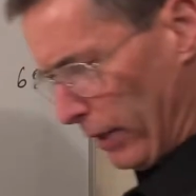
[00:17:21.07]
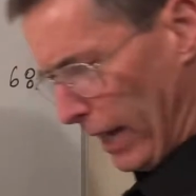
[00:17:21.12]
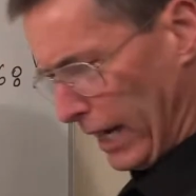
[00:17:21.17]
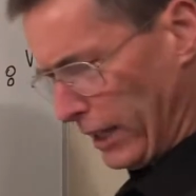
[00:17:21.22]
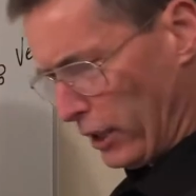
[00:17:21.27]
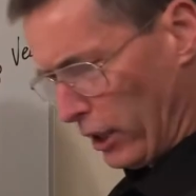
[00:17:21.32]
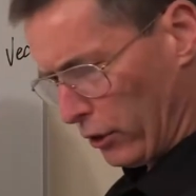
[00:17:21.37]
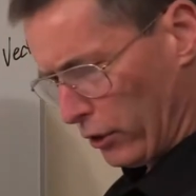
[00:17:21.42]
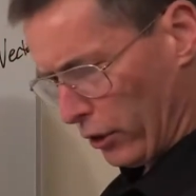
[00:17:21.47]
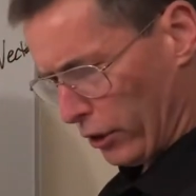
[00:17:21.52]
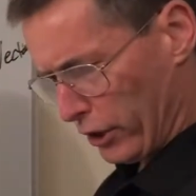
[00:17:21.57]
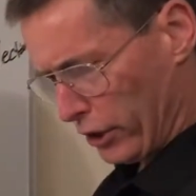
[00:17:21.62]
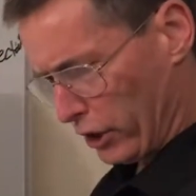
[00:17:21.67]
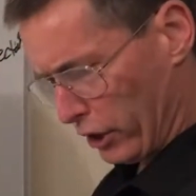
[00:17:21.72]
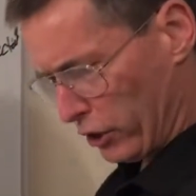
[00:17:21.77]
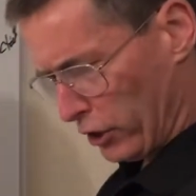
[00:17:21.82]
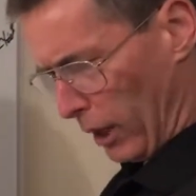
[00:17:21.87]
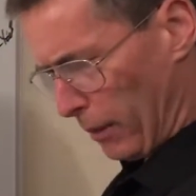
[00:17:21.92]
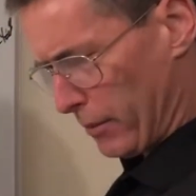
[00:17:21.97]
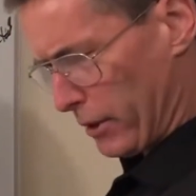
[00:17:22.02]

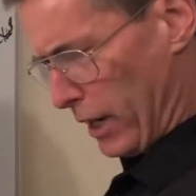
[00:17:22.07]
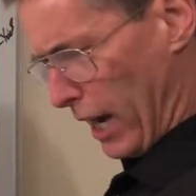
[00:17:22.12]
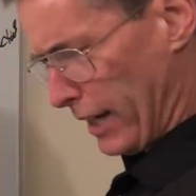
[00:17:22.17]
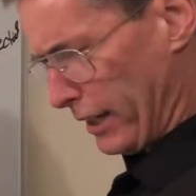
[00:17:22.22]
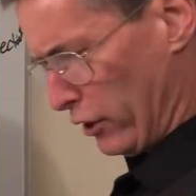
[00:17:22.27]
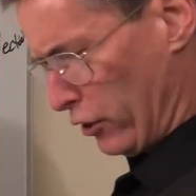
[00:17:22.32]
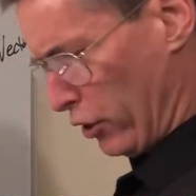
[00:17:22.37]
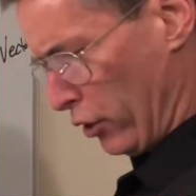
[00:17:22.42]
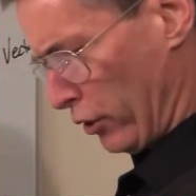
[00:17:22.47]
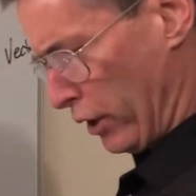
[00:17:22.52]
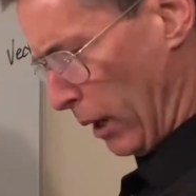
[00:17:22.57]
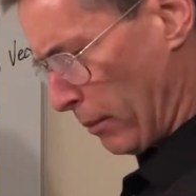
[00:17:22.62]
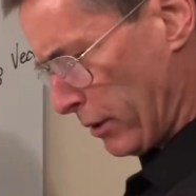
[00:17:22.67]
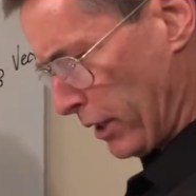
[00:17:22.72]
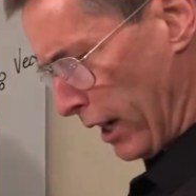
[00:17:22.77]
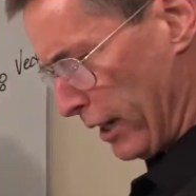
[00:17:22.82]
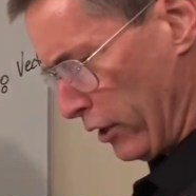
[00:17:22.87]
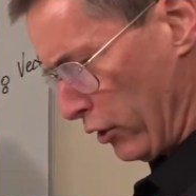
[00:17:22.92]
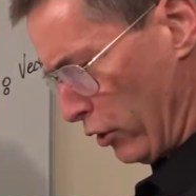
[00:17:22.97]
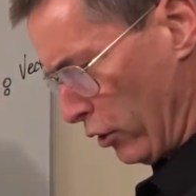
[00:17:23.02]
1836 times 92 times
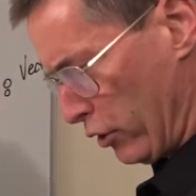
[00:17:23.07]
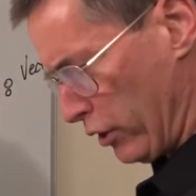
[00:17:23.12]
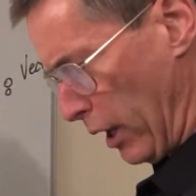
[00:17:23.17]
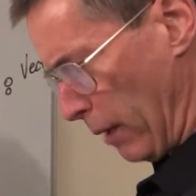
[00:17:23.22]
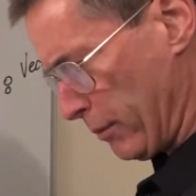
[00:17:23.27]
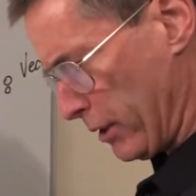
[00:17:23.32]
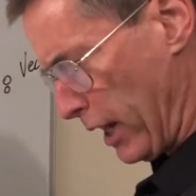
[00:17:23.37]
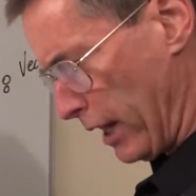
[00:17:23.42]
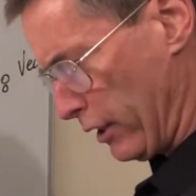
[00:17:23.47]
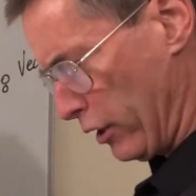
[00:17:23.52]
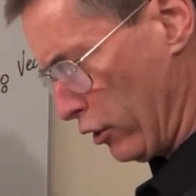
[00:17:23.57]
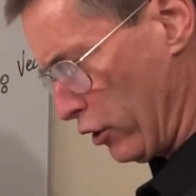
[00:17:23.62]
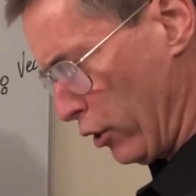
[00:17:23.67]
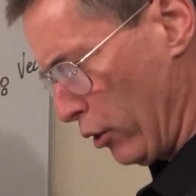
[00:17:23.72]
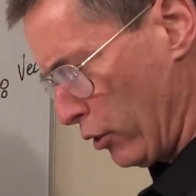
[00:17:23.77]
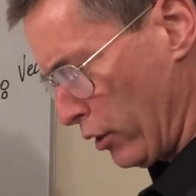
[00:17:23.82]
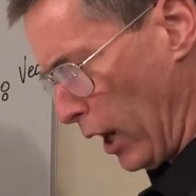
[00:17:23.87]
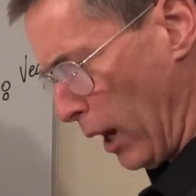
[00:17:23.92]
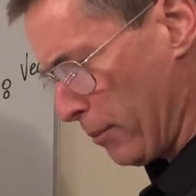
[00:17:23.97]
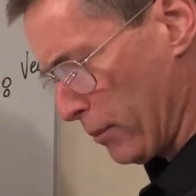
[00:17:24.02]
92 times
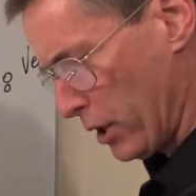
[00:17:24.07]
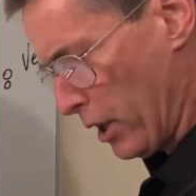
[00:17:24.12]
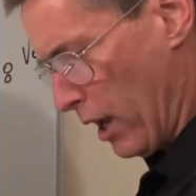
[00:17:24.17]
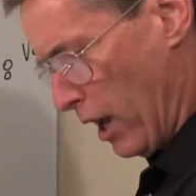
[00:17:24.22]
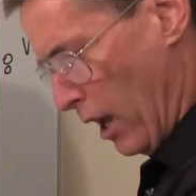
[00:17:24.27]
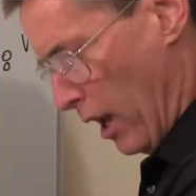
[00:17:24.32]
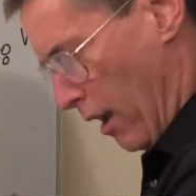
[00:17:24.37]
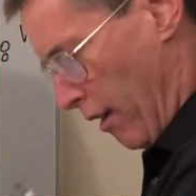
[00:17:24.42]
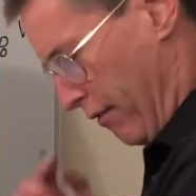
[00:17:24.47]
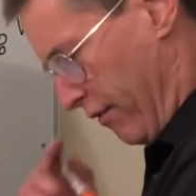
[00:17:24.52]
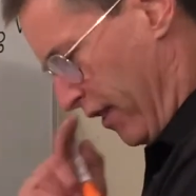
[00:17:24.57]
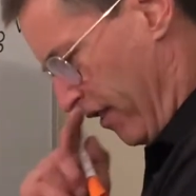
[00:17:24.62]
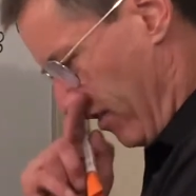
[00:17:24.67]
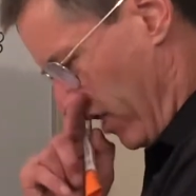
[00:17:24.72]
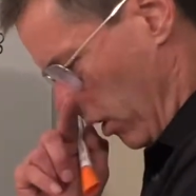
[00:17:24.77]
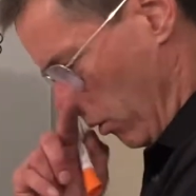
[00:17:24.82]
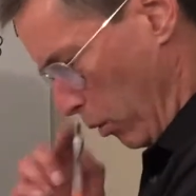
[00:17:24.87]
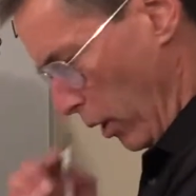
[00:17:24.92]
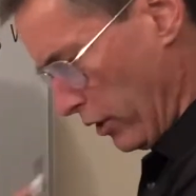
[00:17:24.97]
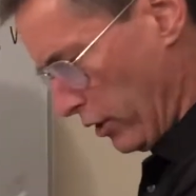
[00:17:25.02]
92 times
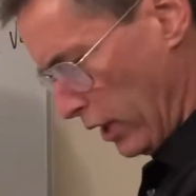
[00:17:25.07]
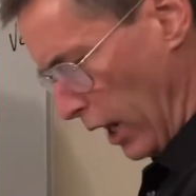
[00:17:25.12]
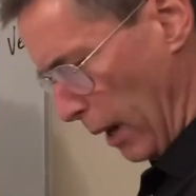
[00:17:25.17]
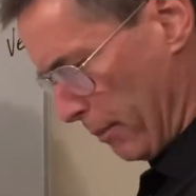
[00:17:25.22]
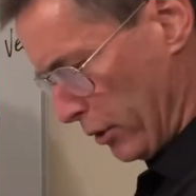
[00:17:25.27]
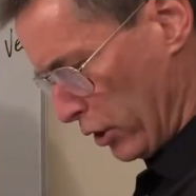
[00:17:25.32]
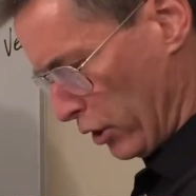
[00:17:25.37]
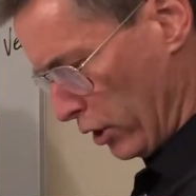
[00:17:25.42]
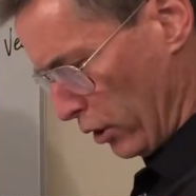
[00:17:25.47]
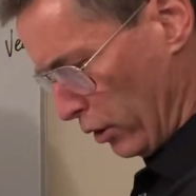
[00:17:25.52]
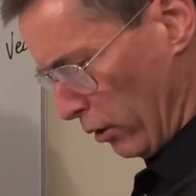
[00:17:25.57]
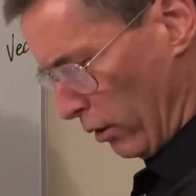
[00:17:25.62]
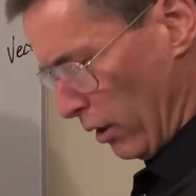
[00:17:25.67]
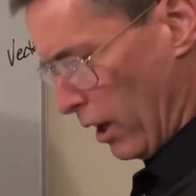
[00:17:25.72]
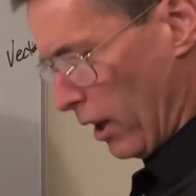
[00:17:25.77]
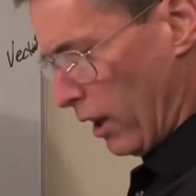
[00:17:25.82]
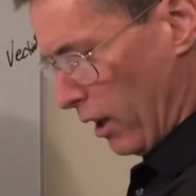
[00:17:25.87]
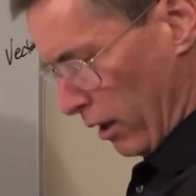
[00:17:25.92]
51 times 2,